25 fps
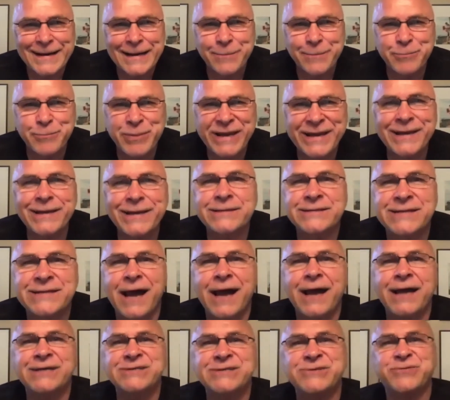picking
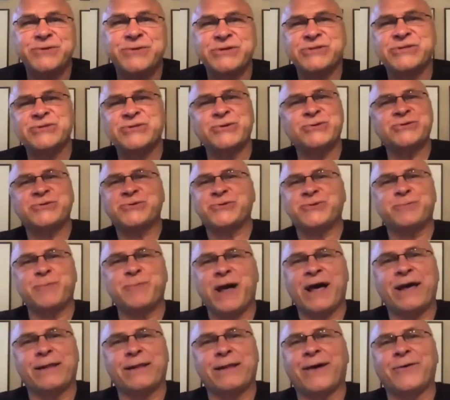ties for the suits was
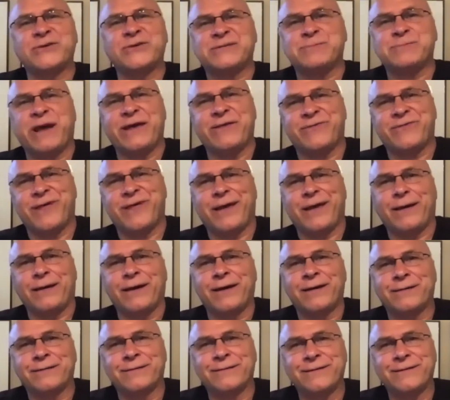my
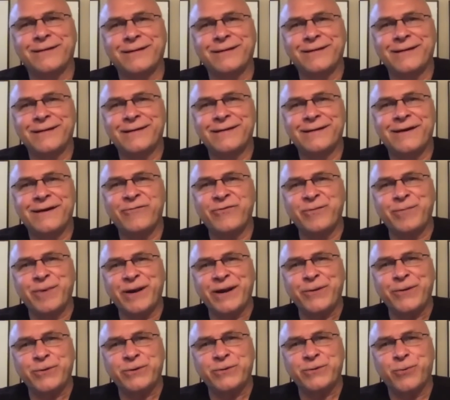thing.
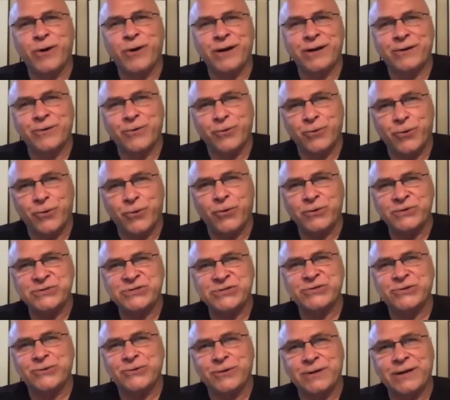Everybody would want to go old
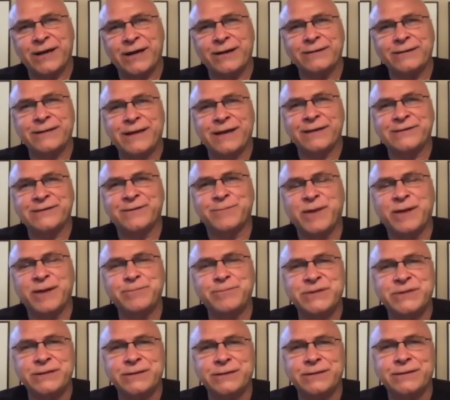school, and I'd get them
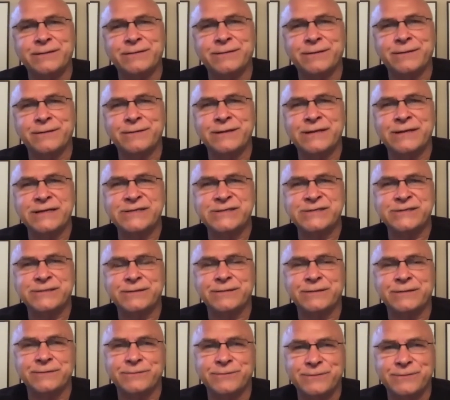up to at least
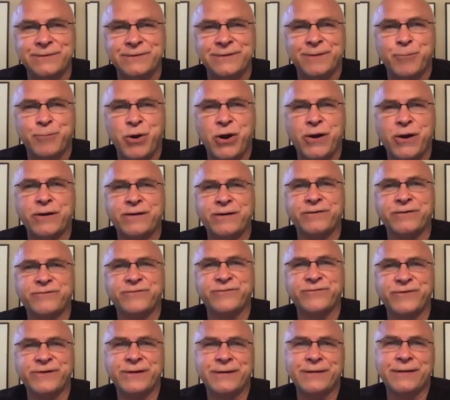to the mark of.
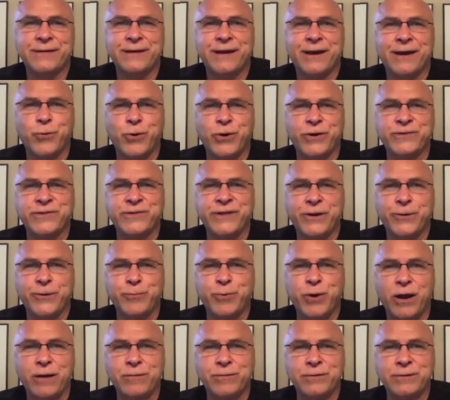I worked there
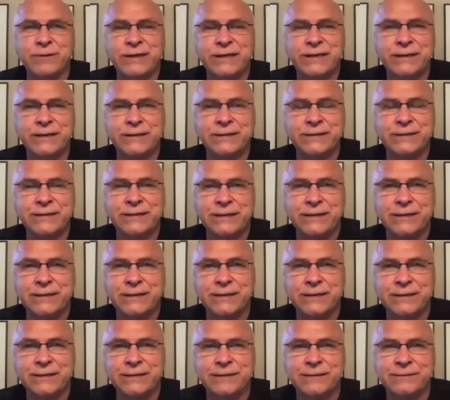probably in the
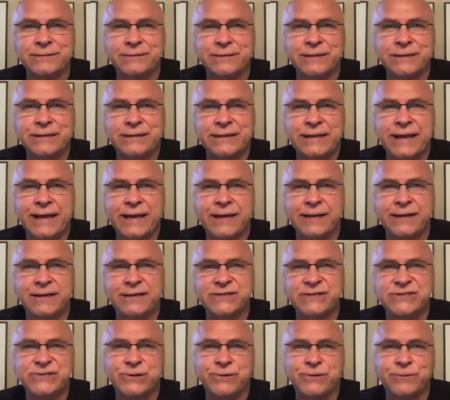
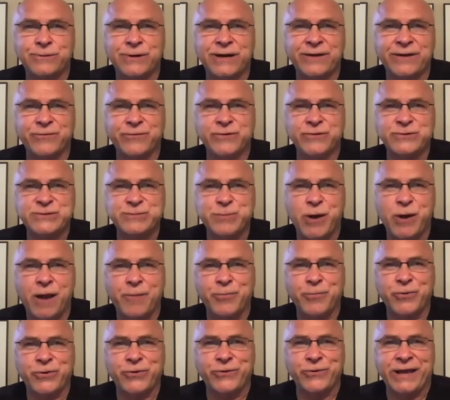80s, so whatever was
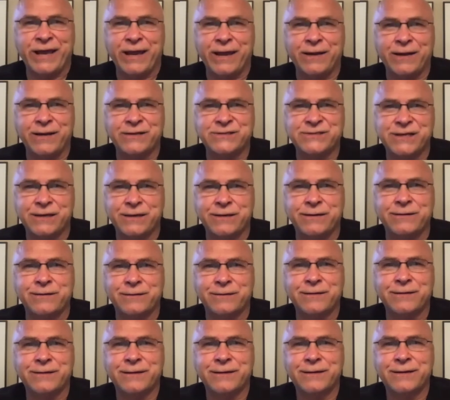popular in the 80s,
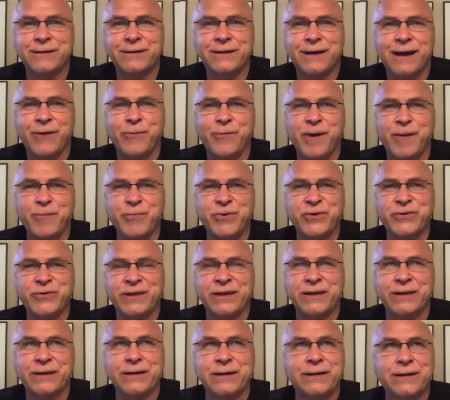I remember
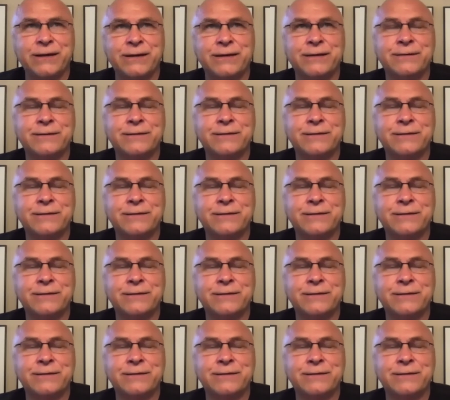the